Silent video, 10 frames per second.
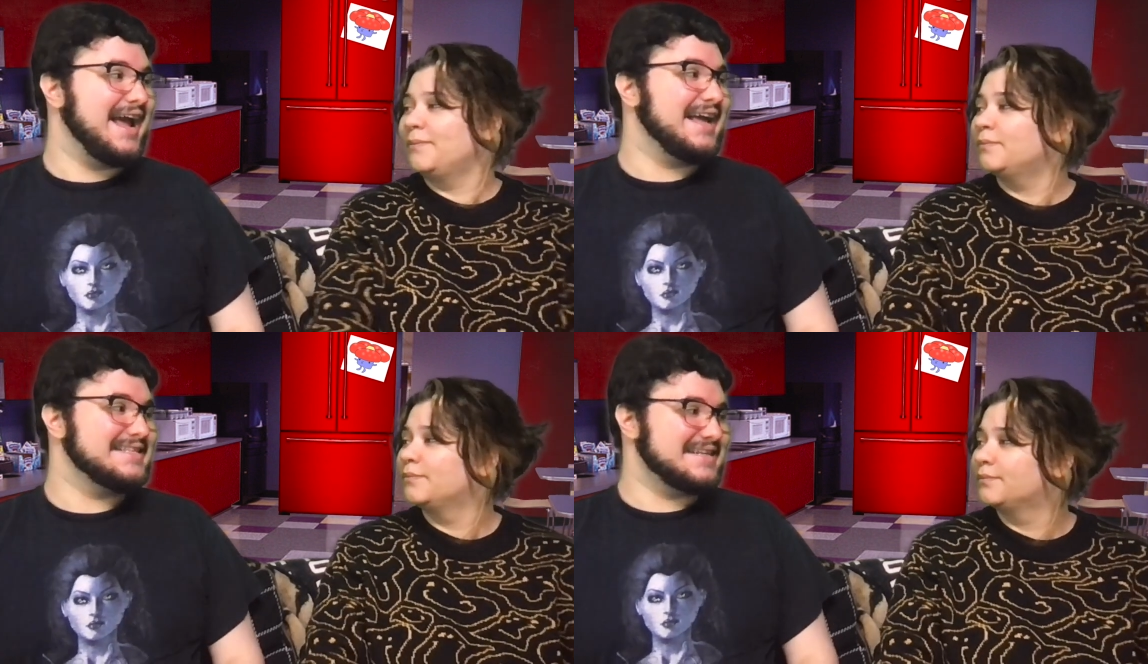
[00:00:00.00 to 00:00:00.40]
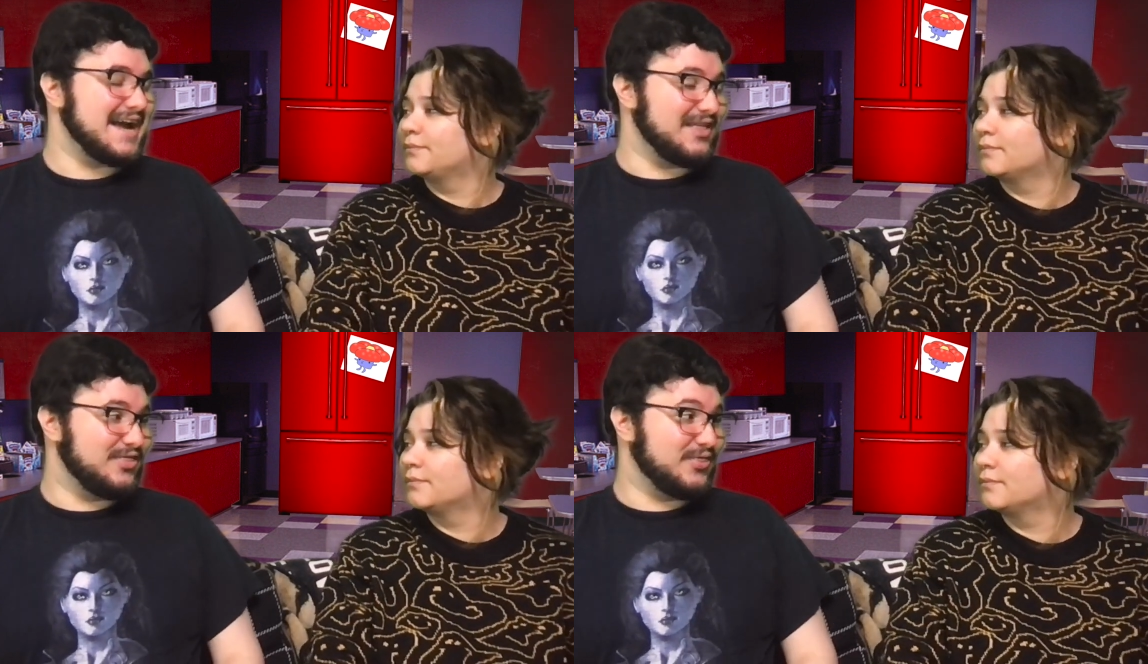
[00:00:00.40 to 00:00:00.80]
Speaker 1: it's
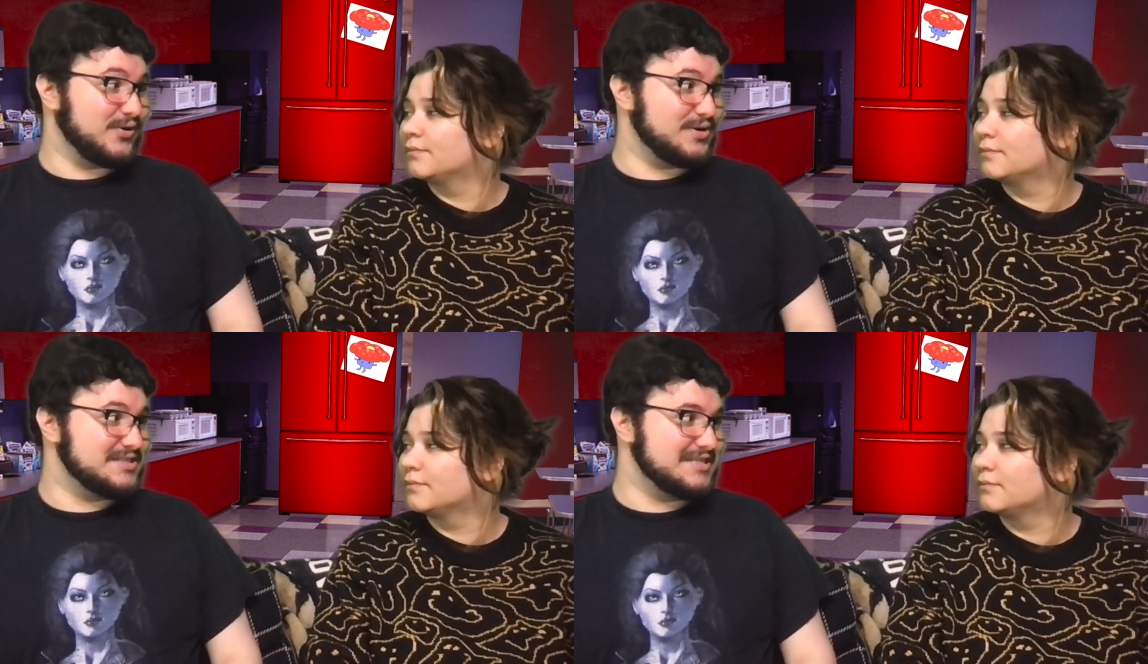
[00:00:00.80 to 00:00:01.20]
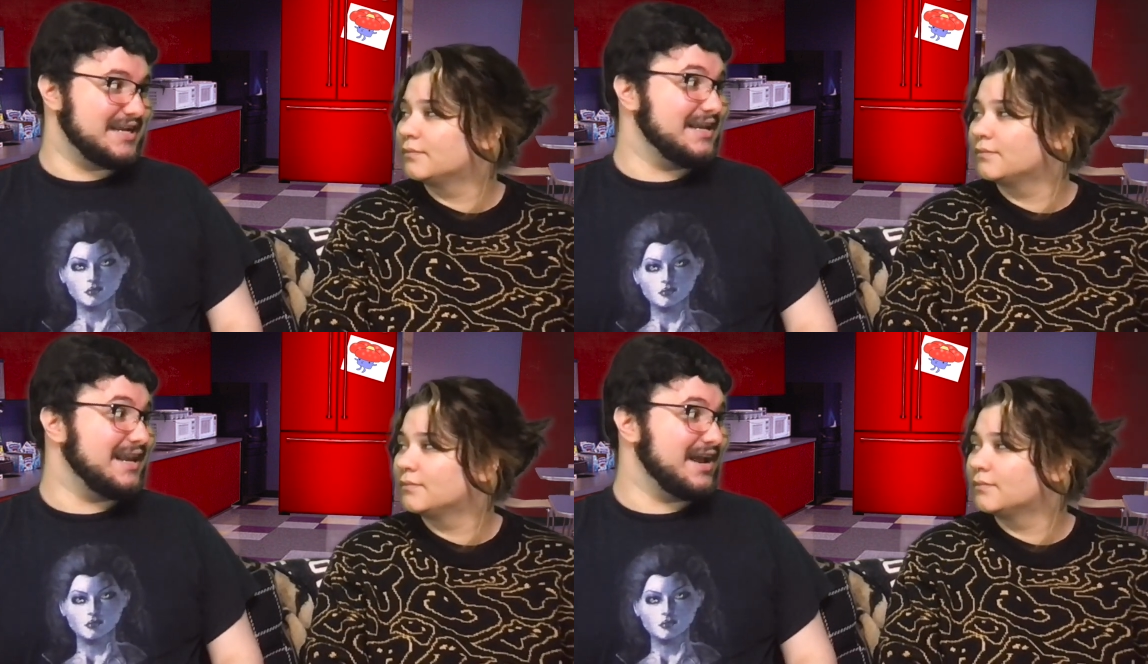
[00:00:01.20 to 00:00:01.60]
got
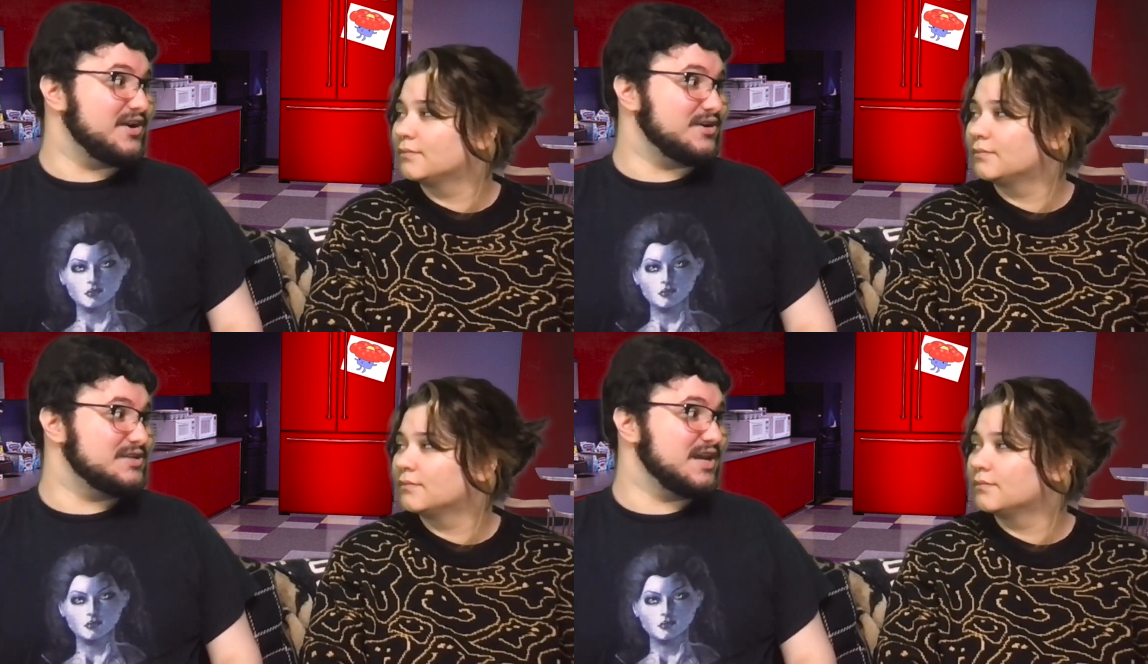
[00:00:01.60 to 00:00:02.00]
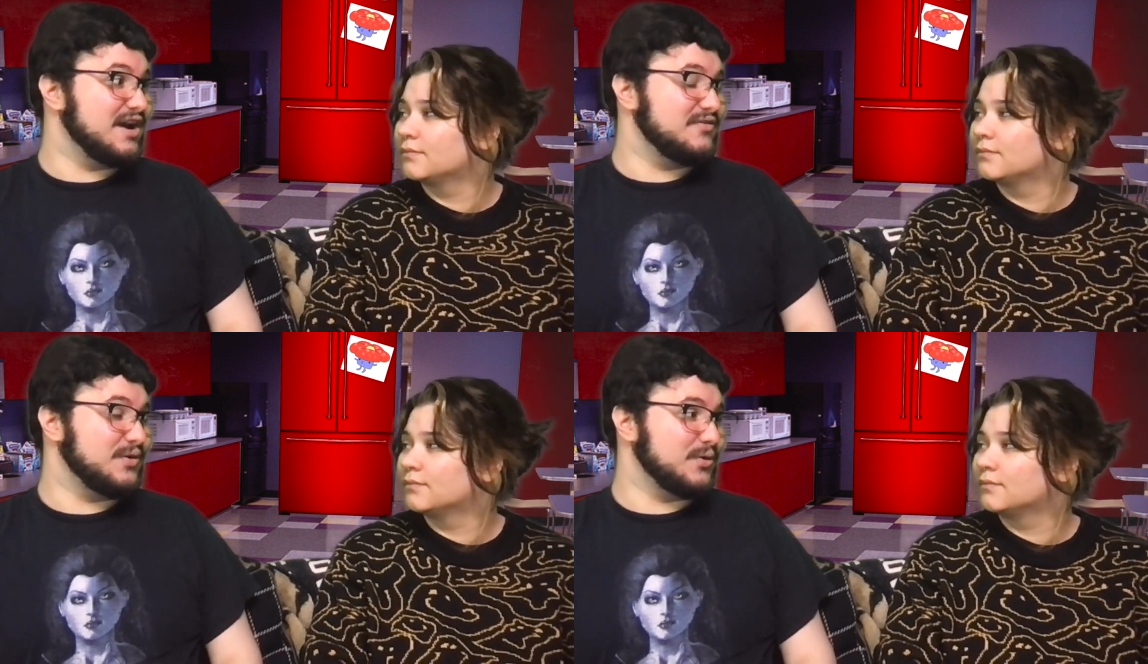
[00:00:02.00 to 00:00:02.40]
13 layers
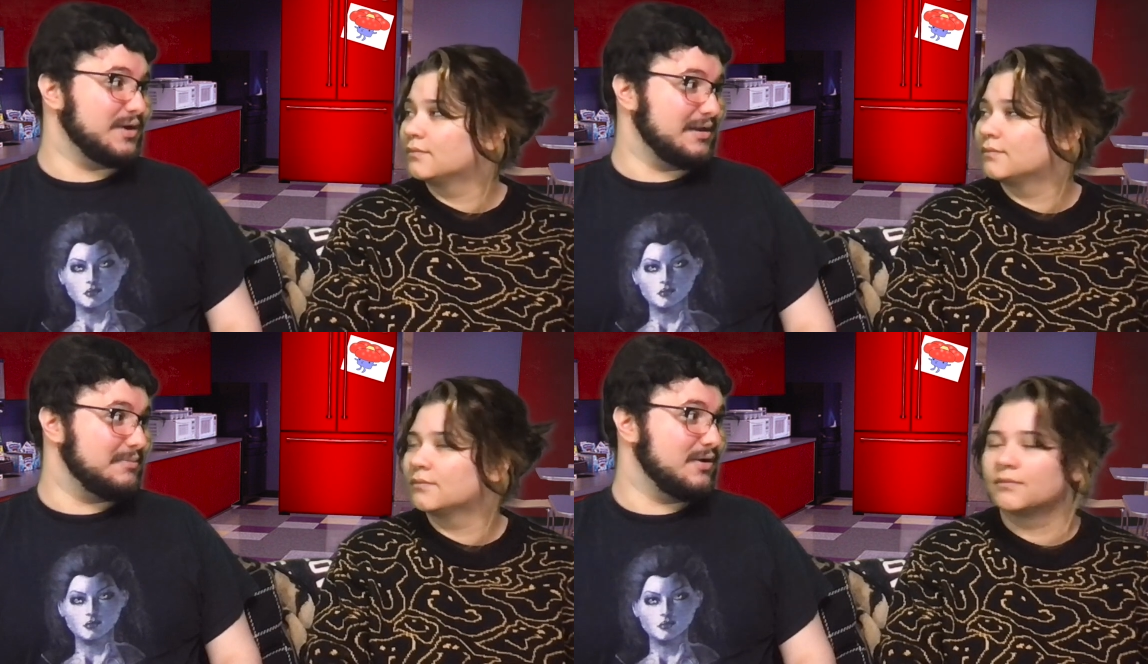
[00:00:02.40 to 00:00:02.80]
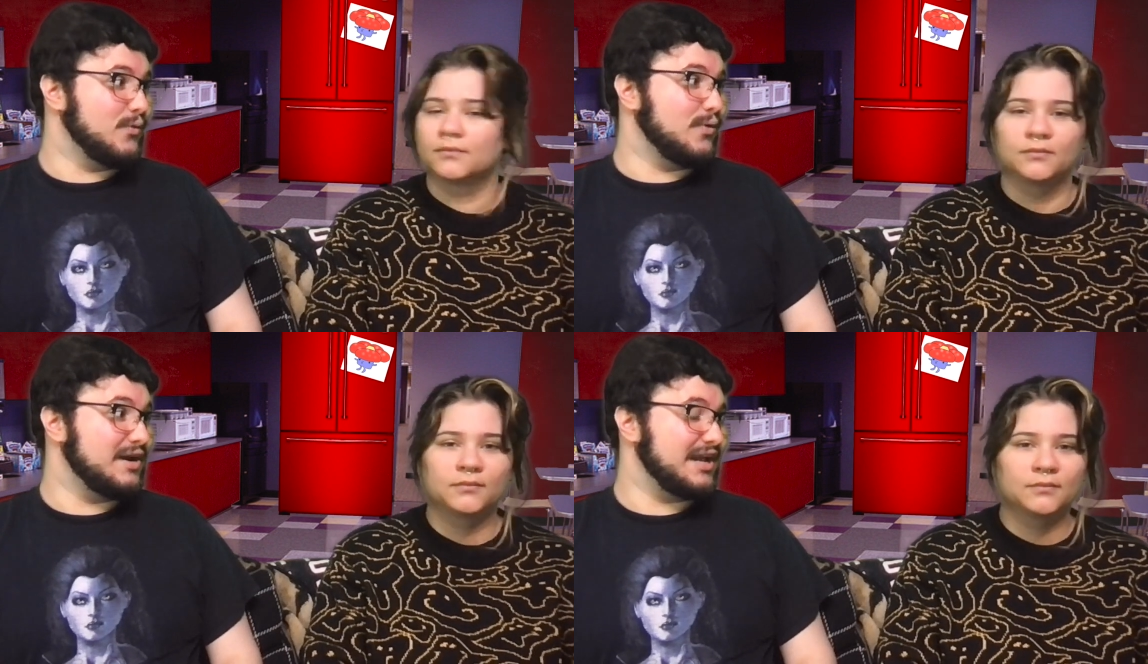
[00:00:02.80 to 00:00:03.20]
of cream,
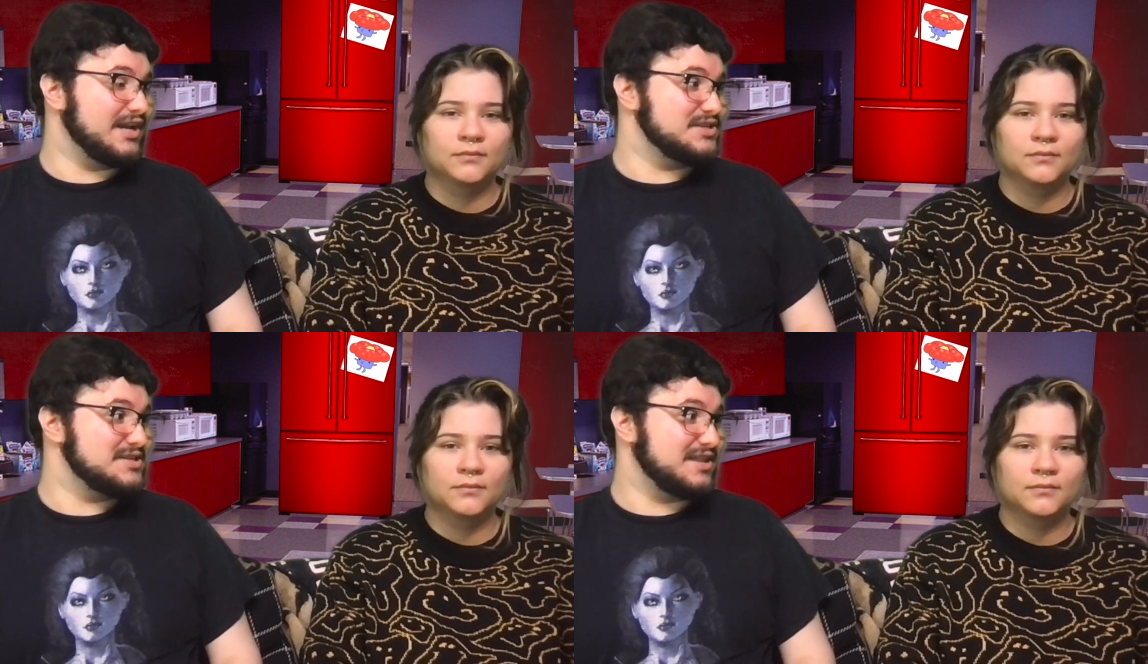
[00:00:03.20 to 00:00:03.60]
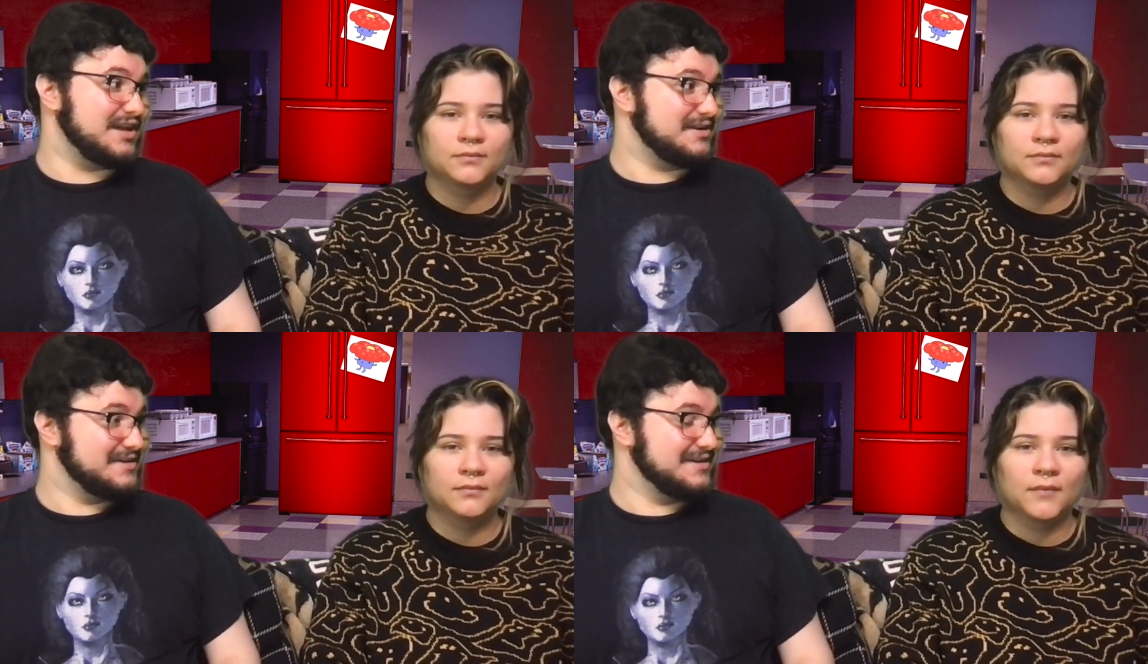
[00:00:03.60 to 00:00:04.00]
one inch
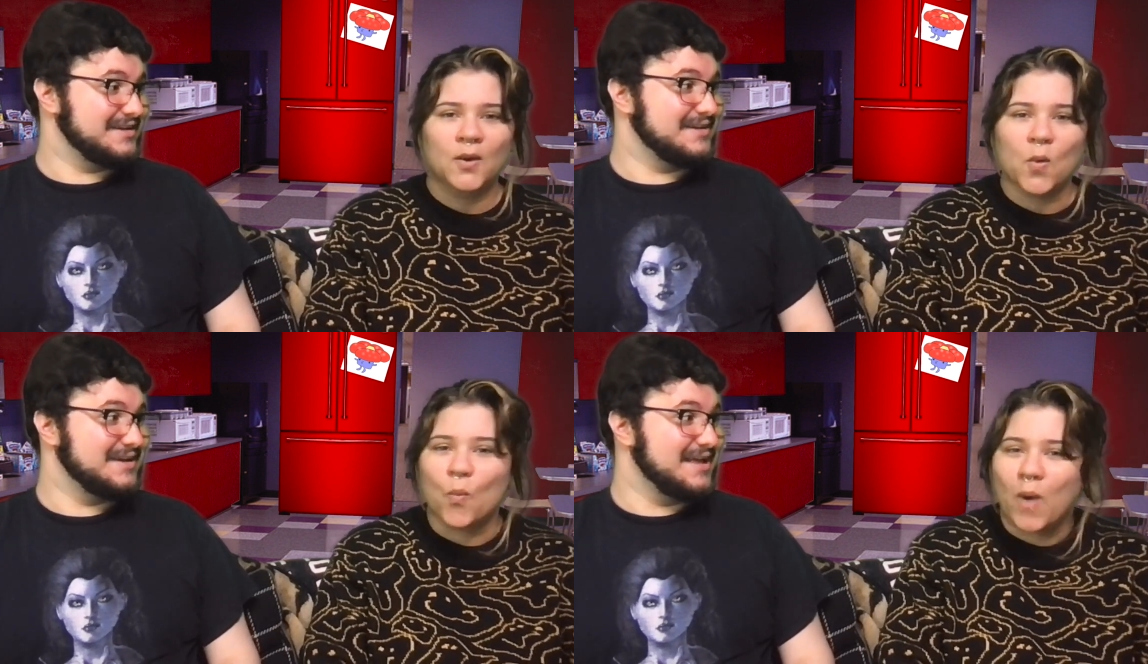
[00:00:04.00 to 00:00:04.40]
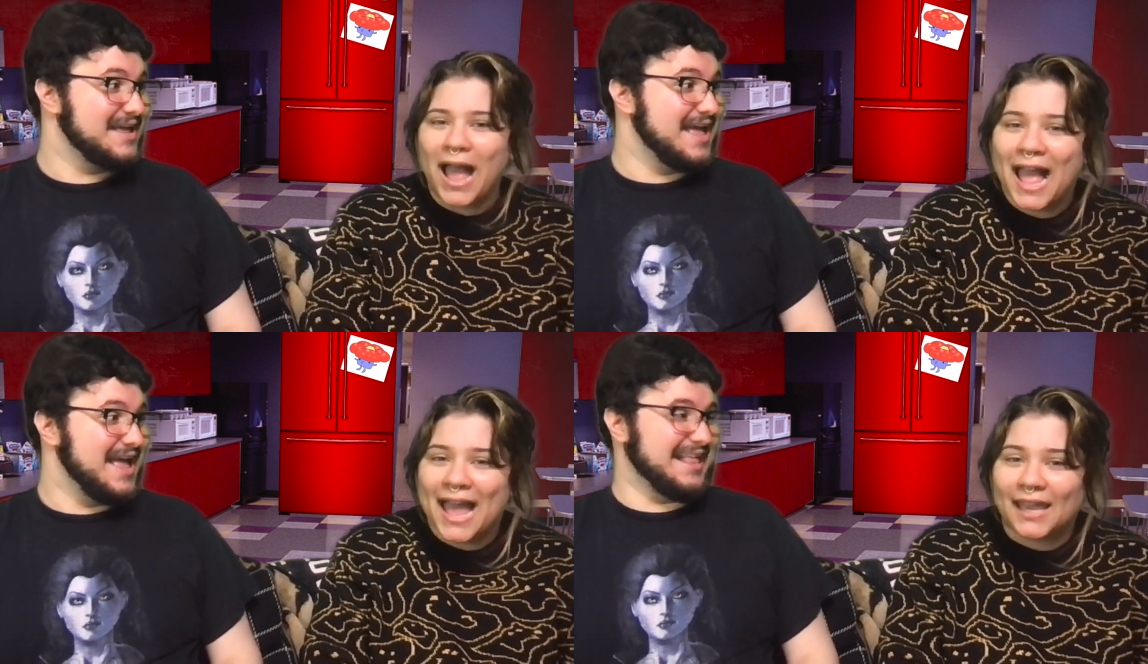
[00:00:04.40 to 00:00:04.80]
thick. Why?